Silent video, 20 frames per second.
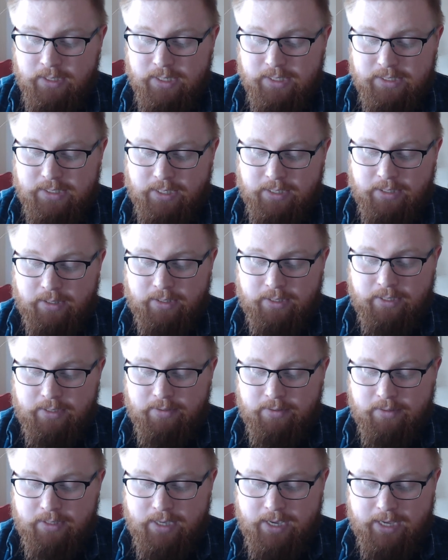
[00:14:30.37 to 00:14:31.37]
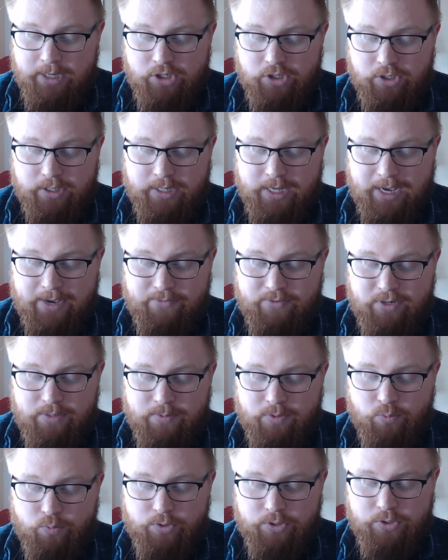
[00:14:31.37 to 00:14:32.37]
Suddenly, the angel and
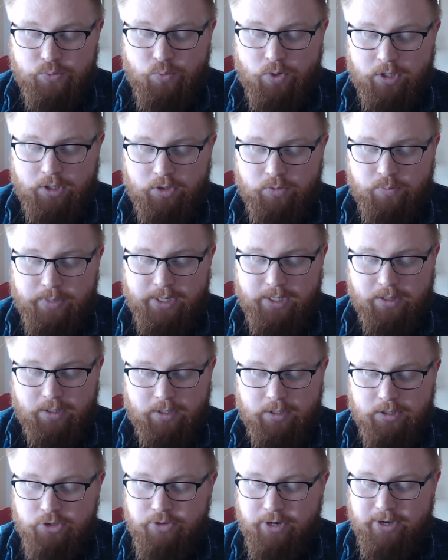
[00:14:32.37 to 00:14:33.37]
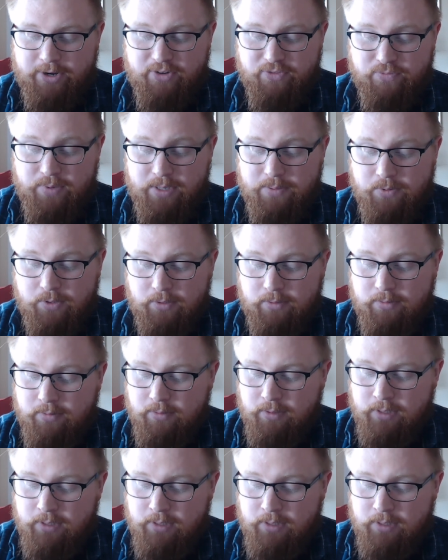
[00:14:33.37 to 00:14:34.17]
half-demon were swallowed by a large crowd of people.